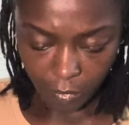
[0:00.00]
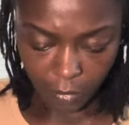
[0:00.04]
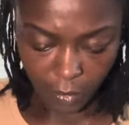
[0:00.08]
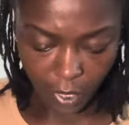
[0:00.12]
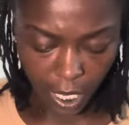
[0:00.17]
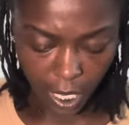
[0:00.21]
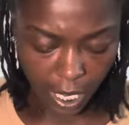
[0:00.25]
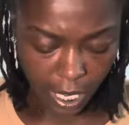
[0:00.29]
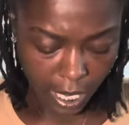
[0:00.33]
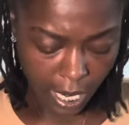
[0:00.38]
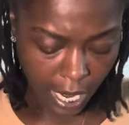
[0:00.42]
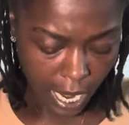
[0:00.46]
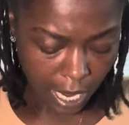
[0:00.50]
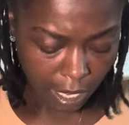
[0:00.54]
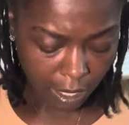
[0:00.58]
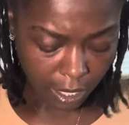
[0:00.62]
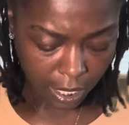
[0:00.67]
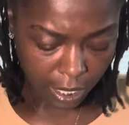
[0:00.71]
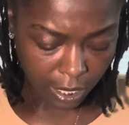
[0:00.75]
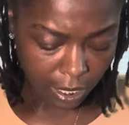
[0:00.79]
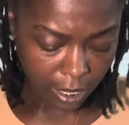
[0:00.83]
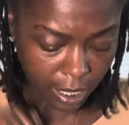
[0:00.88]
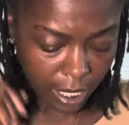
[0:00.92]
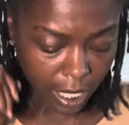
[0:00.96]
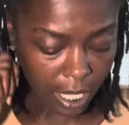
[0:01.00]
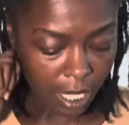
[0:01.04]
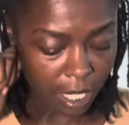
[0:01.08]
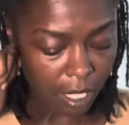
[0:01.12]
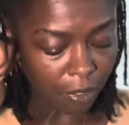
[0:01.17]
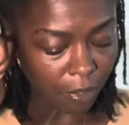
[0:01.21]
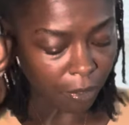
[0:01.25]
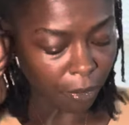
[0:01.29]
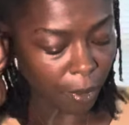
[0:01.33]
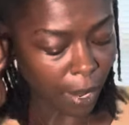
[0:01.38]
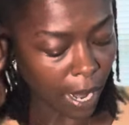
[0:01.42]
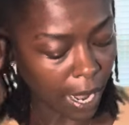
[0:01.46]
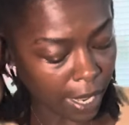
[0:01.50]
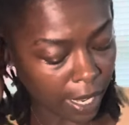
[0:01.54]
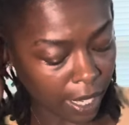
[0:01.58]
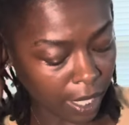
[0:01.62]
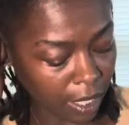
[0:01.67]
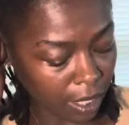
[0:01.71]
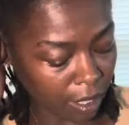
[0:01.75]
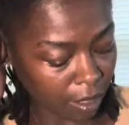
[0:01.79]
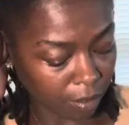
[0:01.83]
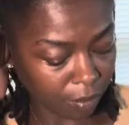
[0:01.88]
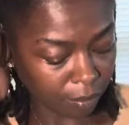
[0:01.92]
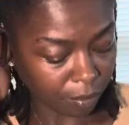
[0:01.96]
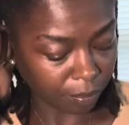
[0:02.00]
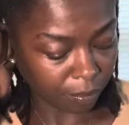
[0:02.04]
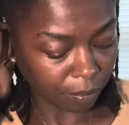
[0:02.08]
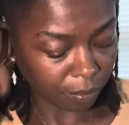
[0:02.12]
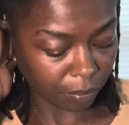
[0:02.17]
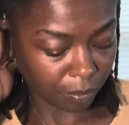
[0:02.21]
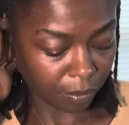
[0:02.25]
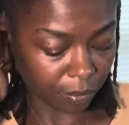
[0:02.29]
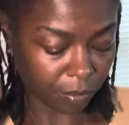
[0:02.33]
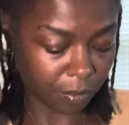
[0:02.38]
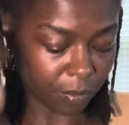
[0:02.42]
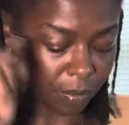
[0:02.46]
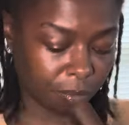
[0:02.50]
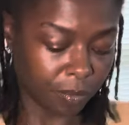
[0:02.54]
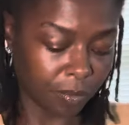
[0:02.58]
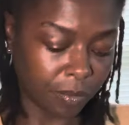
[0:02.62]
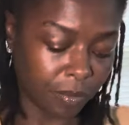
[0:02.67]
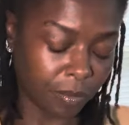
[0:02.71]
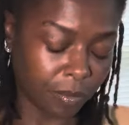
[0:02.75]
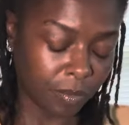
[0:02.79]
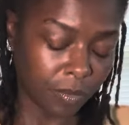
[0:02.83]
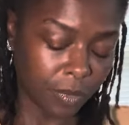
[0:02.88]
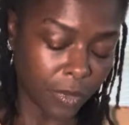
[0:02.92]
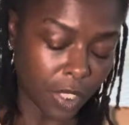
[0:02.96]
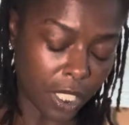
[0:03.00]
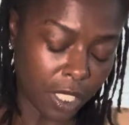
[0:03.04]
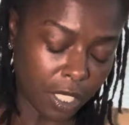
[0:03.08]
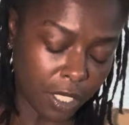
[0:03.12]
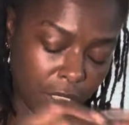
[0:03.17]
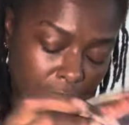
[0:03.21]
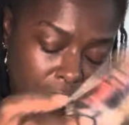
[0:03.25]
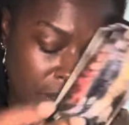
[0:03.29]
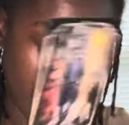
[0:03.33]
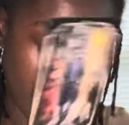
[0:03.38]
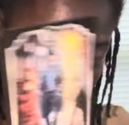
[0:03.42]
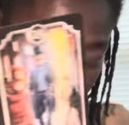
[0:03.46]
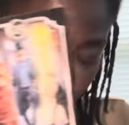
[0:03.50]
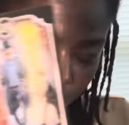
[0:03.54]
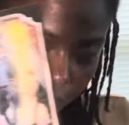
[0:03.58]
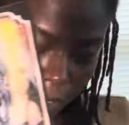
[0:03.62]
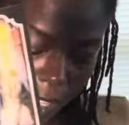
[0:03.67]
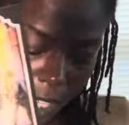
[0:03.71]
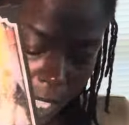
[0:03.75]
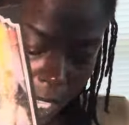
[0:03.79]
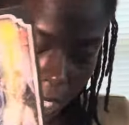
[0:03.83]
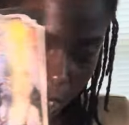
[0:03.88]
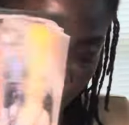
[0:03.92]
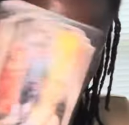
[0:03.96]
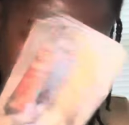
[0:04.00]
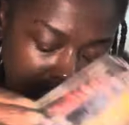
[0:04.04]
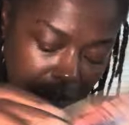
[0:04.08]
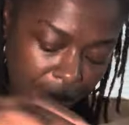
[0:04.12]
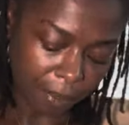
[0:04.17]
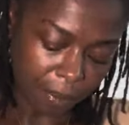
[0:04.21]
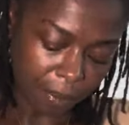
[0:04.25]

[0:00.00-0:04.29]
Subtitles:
And now this thief, right? Because you have thief,